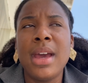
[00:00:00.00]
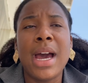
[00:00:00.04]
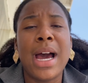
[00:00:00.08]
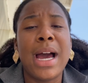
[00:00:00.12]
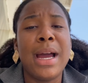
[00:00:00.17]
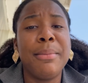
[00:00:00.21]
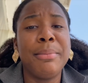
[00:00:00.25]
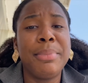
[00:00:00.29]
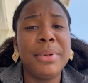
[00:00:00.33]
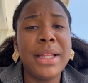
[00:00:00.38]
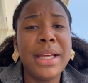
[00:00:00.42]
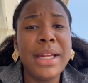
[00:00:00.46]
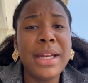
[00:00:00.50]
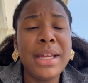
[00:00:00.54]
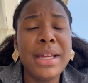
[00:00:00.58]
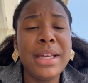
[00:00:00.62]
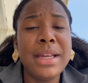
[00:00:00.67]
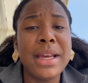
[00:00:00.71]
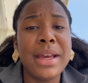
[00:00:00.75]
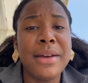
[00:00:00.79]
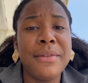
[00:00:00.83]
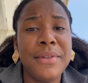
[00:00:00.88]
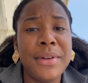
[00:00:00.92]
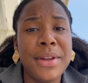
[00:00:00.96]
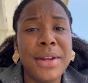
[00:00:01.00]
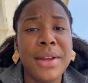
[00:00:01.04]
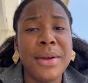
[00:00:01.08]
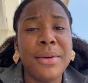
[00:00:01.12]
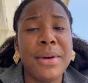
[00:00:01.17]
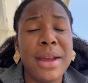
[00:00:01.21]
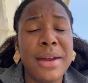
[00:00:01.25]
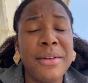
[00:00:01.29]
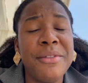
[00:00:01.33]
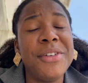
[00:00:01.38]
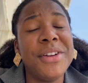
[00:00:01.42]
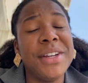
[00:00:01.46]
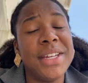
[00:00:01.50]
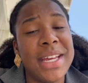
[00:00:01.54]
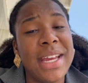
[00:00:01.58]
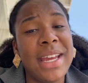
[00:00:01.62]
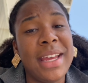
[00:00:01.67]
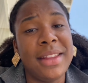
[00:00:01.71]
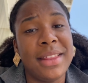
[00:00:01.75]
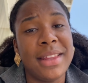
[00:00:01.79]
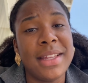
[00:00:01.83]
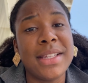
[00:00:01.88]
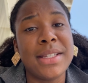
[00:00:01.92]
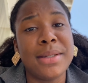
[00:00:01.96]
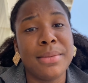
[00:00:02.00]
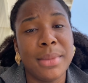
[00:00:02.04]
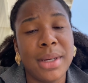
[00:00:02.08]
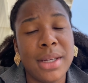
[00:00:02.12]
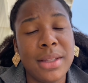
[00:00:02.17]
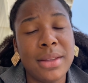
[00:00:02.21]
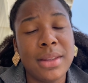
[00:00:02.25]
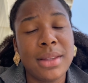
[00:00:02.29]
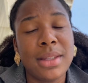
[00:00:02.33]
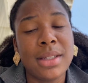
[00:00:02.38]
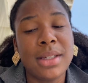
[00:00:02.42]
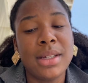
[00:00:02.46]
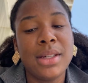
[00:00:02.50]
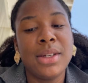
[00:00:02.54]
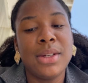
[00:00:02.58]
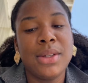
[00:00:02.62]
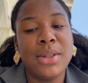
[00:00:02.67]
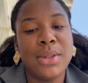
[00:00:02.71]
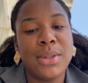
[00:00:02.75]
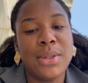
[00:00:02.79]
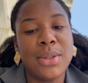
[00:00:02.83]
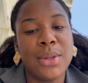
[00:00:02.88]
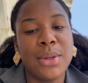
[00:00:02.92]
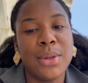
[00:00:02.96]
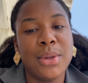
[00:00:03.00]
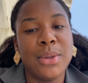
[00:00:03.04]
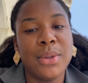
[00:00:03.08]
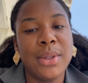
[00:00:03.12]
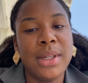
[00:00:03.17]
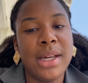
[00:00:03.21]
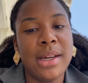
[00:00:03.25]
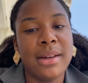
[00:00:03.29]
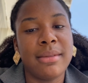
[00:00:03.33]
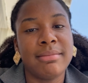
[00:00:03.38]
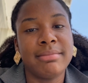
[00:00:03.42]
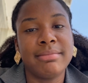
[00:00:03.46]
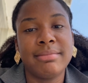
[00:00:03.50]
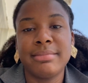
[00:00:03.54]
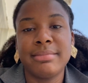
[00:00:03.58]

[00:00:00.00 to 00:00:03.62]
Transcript: I'm planning a video every day this month. So yeah,